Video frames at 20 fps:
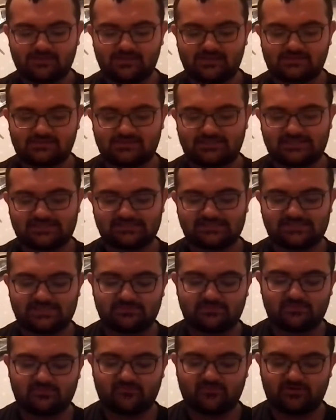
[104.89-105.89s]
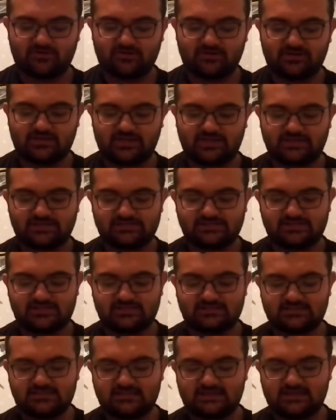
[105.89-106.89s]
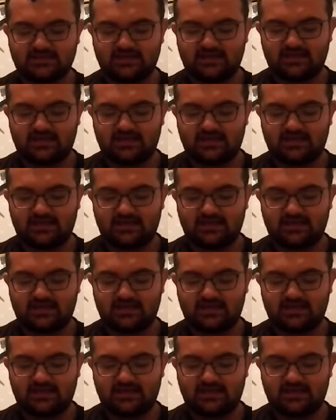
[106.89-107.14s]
In the last sermon for hurricane season,